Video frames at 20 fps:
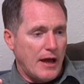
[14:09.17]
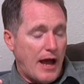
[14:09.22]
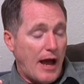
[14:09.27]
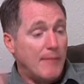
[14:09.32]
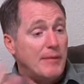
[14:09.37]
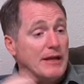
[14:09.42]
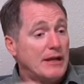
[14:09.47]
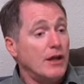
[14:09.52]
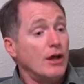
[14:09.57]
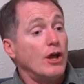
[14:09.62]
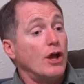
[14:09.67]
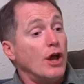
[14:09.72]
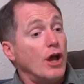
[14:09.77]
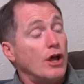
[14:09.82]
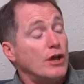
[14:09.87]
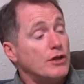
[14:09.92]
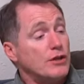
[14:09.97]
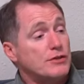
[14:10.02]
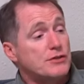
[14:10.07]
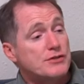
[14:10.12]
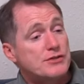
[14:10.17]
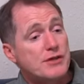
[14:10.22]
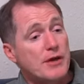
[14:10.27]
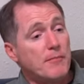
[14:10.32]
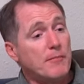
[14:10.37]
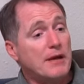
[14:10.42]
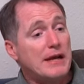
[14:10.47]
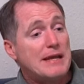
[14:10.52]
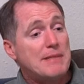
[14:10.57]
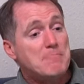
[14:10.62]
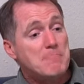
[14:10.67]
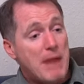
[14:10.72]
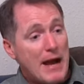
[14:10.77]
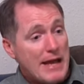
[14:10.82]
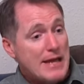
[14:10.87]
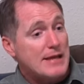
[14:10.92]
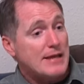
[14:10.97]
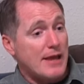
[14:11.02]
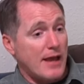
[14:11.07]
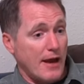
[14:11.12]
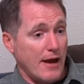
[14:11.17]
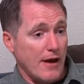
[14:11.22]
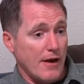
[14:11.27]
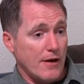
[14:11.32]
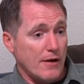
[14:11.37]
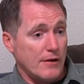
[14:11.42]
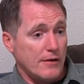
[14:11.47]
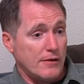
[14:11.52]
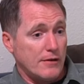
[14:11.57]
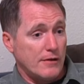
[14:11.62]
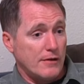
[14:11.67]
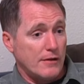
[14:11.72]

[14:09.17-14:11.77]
I mean, somebody might care.